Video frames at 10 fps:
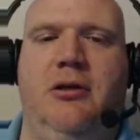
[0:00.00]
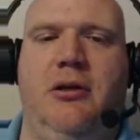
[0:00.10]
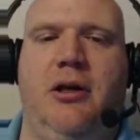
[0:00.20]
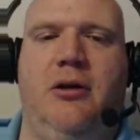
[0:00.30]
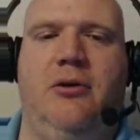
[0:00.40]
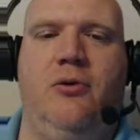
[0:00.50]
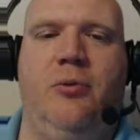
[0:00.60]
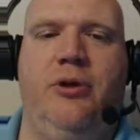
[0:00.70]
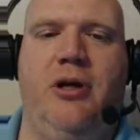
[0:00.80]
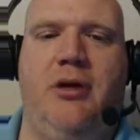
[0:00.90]
Now,
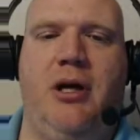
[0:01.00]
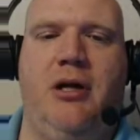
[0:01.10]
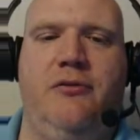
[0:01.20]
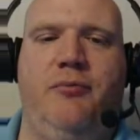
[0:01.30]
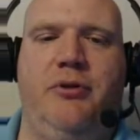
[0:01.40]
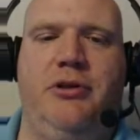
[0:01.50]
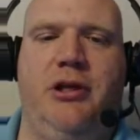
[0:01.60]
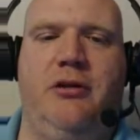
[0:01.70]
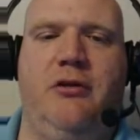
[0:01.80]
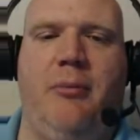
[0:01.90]
normally I'm kind of
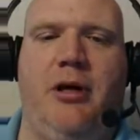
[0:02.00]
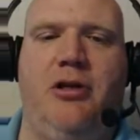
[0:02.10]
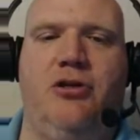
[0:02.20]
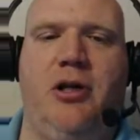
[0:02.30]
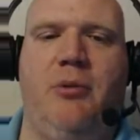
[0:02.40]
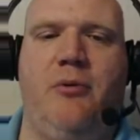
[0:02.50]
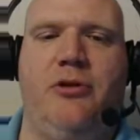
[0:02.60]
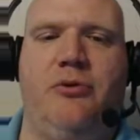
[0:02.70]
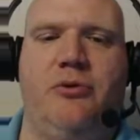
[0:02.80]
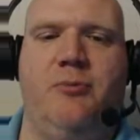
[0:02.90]
particular about making sure I get my
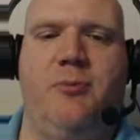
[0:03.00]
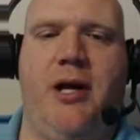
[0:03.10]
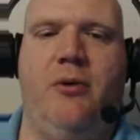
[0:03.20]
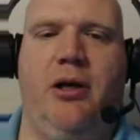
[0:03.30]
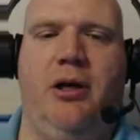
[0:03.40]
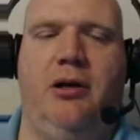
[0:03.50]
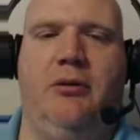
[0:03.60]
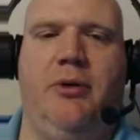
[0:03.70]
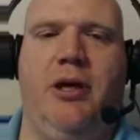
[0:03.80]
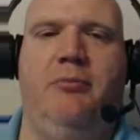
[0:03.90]
resources back when I dig
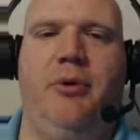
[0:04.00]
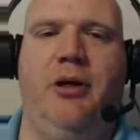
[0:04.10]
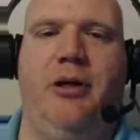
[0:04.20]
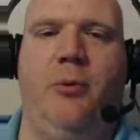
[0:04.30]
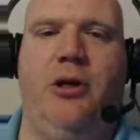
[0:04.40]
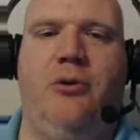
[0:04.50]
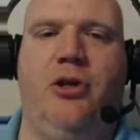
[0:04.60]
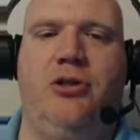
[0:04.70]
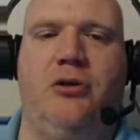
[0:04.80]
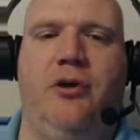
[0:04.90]
them out, but now we know
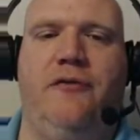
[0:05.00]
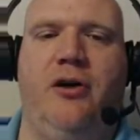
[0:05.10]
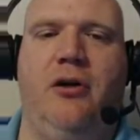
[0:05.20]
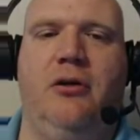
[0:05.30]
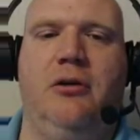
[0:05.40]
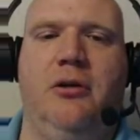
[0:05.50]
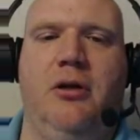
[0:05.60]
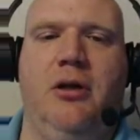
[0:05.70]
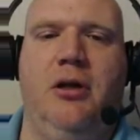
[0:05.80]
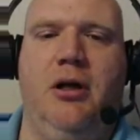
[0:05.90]
these are going to fall.
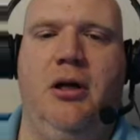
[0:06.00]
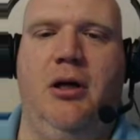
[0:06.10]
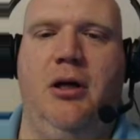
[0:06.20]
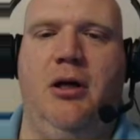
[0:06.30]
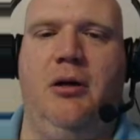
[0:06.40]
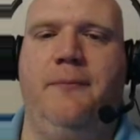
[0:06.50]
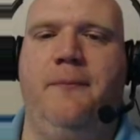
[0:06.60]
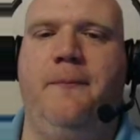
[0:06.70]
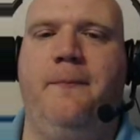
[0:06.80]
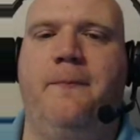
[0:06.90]
Oh,
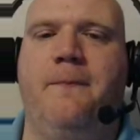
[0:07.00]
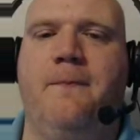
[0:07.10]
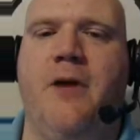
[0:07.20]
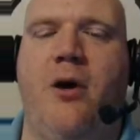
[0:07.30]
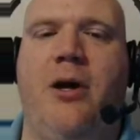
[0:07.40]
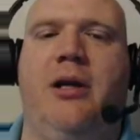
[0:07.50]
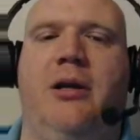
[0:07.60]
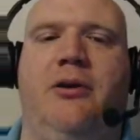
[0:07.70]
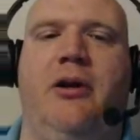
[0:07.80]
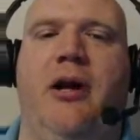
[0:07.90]
I can get
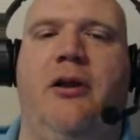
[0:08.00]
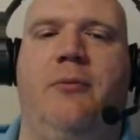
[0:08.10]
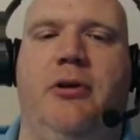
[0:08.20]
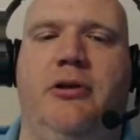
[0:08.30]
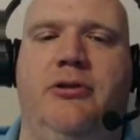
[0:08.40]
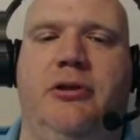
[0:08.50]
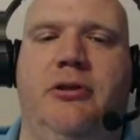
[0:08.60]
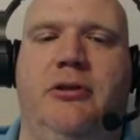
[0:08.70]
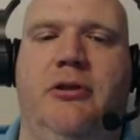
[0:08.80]
in there and out of there pretty easily.